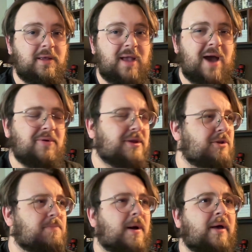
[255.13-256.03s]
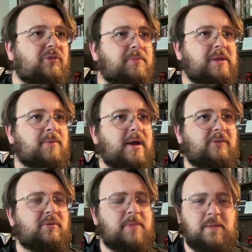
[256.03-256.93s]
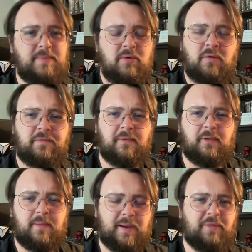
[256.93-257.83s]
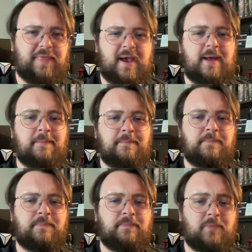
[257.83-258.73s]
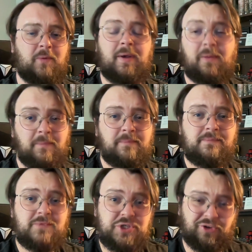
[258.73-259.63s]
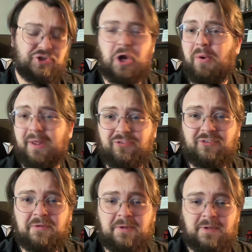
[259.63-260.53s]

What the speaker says: How could you possibly write something beautiful about that? Well, she'll show us.